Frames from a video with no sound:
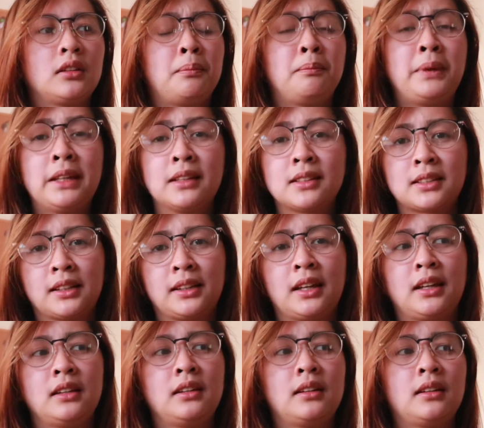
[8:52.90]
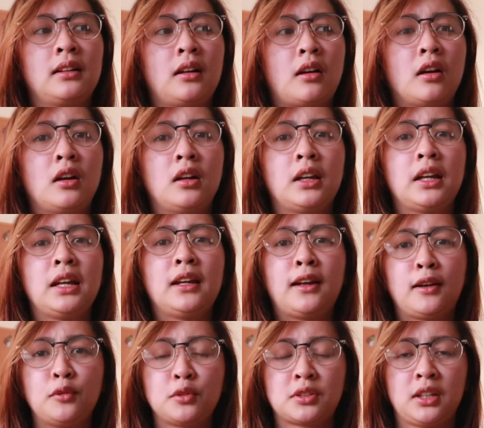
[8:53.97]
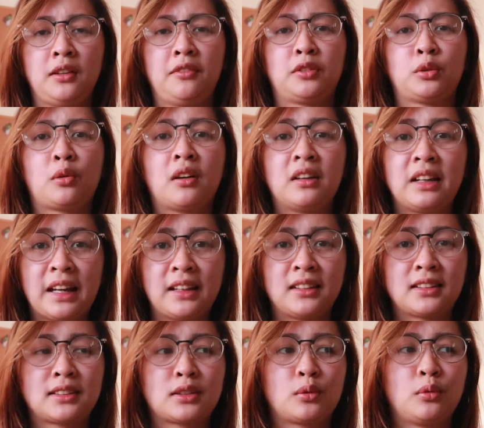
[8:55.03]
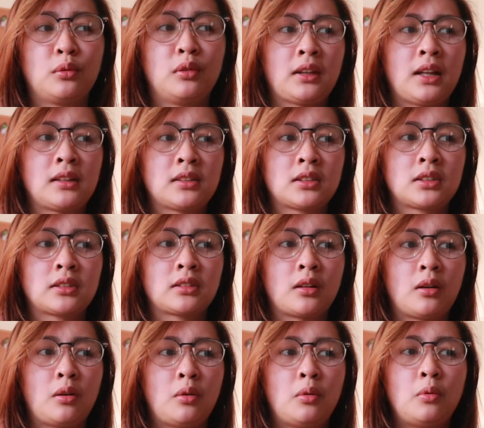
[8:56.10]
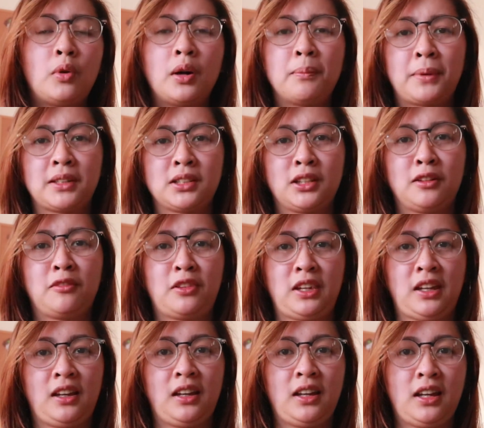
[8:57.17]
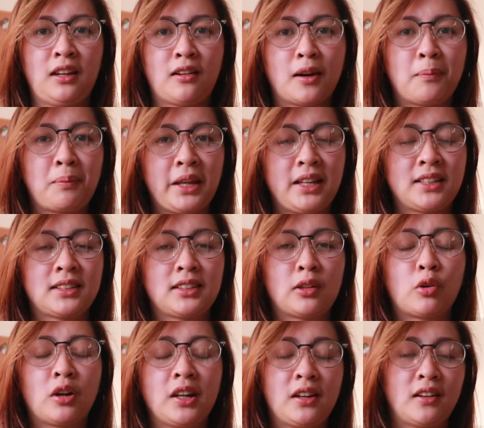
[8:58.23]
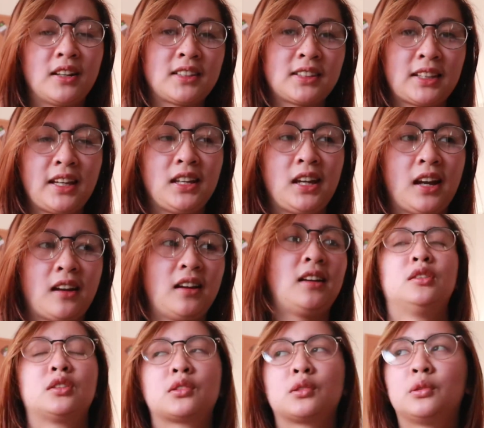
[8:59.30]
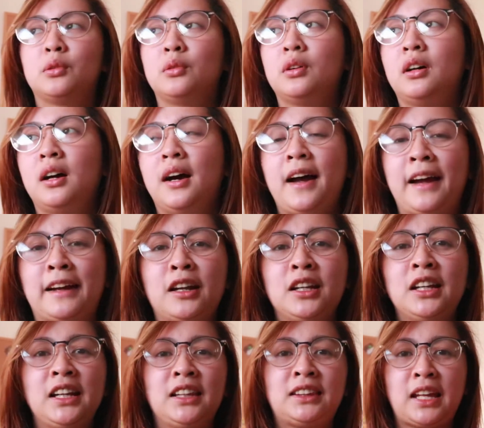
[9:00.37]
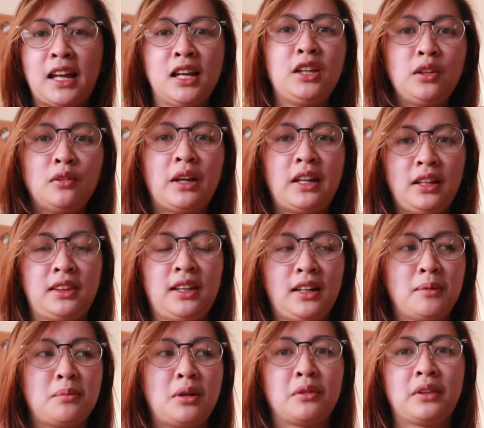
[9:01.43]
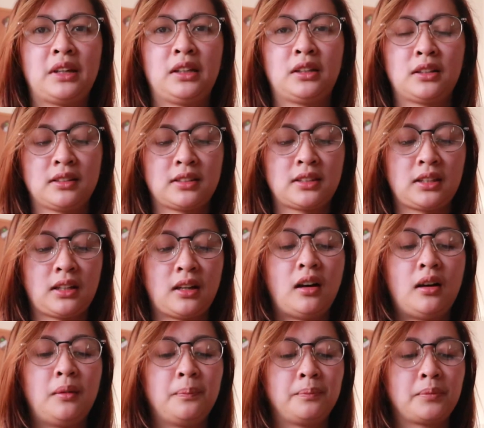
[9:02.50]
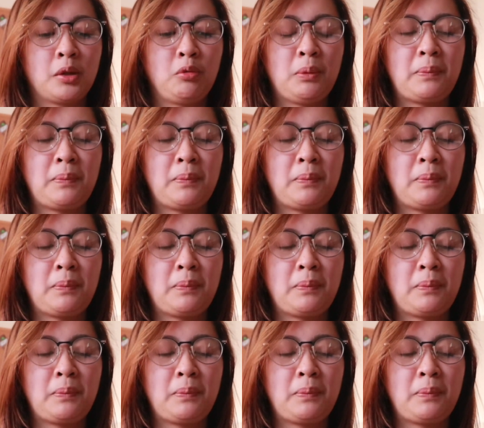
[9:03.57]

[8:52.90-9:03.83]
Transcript: bills again are inclusive to our rent, so that's one positive thing in our place or in our stay here. So I can't really tell you anything about that because we